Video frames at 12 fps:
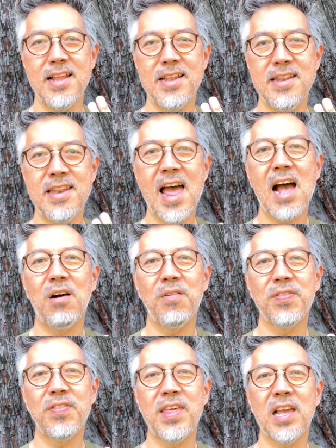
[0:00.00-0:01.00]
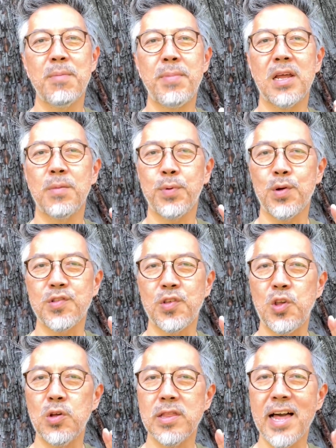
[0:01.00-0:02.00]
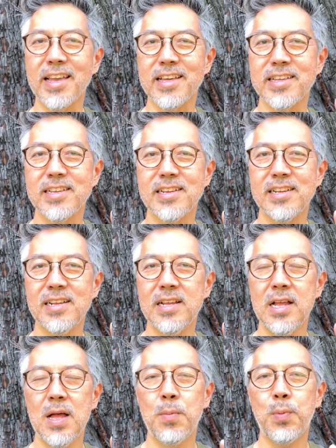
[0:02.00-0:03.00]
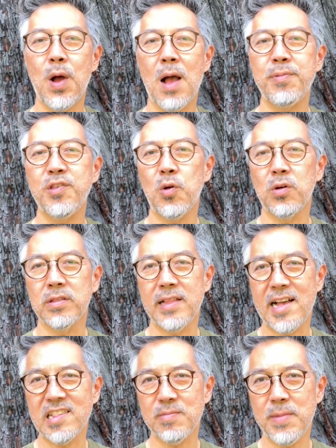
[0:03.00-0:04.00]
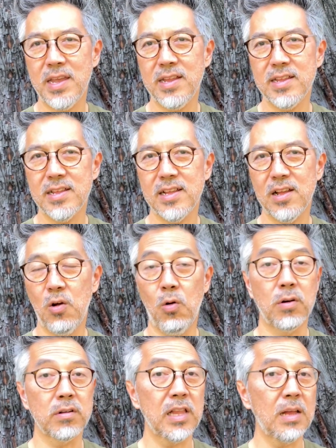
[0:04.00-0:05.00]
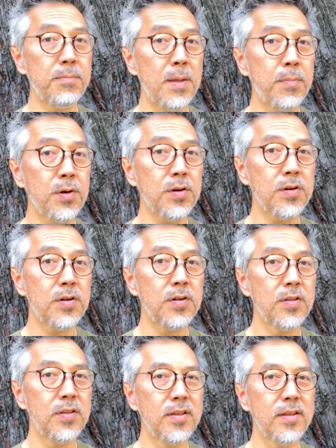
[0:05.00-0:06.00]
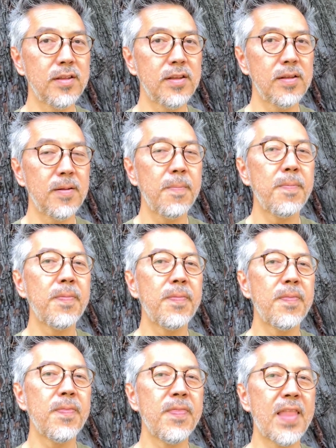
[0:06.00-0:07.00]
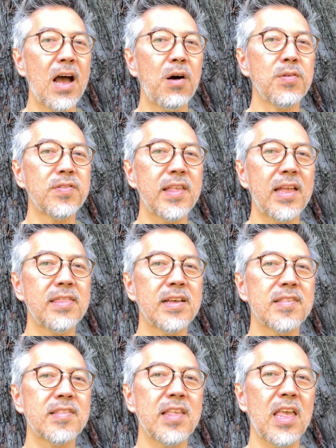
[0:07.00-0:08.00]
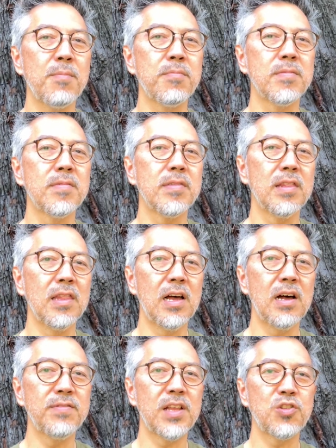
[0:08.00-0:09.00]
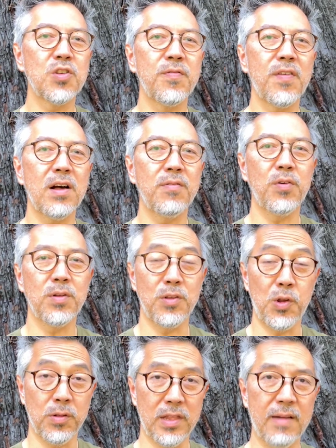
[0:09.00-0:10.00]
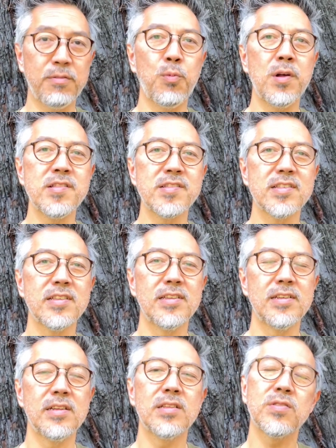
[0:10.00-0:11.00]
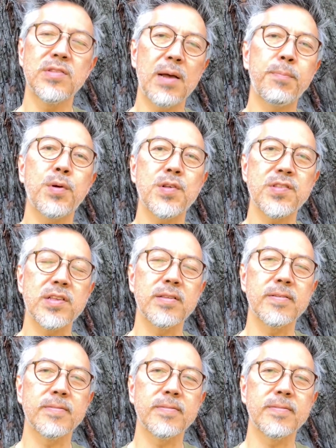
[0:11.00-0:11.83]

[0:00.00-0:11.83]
Now think about a person you like, perhaps your classmate or a club member. Now send that same love that you felt for your loved ones to that person.